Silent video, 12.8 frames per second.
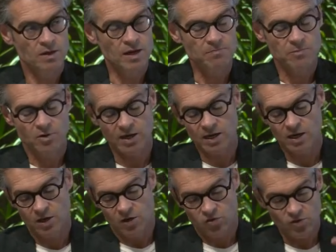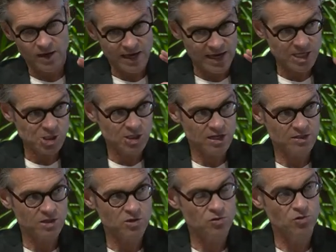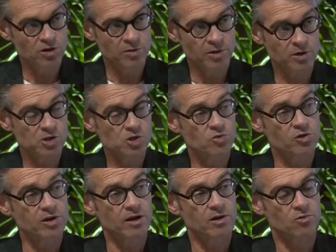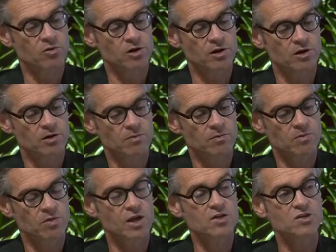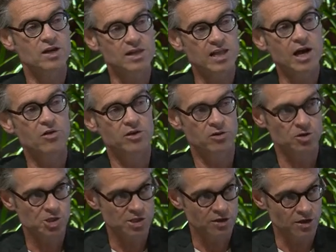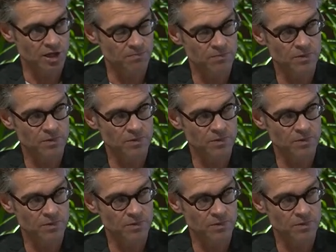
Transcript: Yeah, okay. So SGLT2 inhibitors were not allowed in our study.